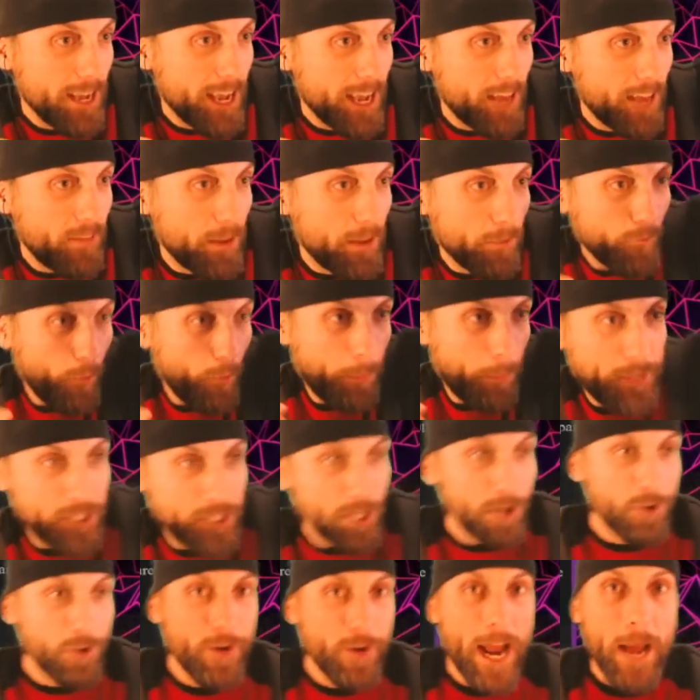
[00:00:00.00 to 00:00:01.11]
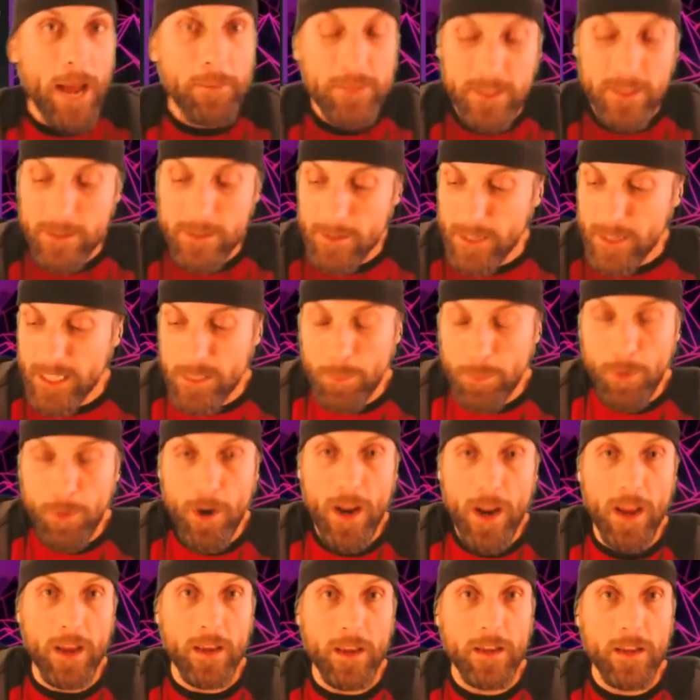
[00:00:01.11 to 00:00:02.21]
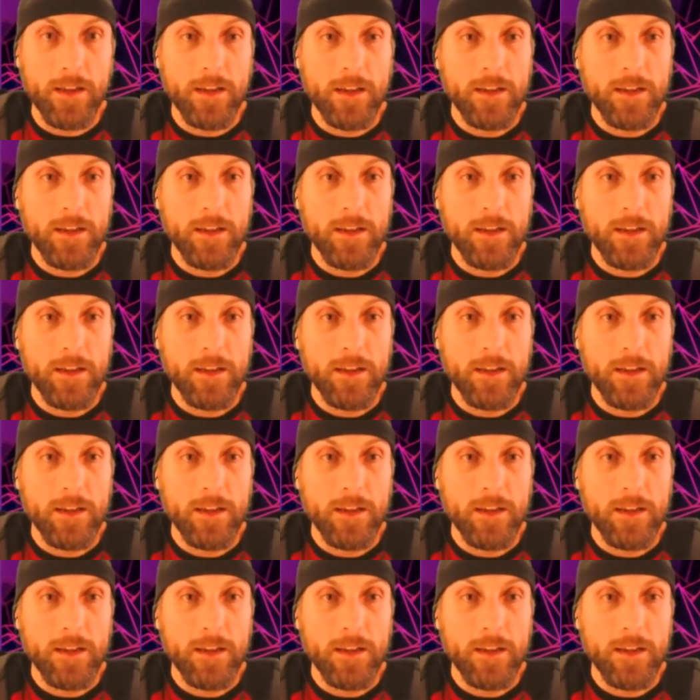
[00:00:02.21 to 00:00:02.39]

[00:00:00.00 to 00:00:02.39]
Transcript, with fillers: and then whoosh, grabs its prey,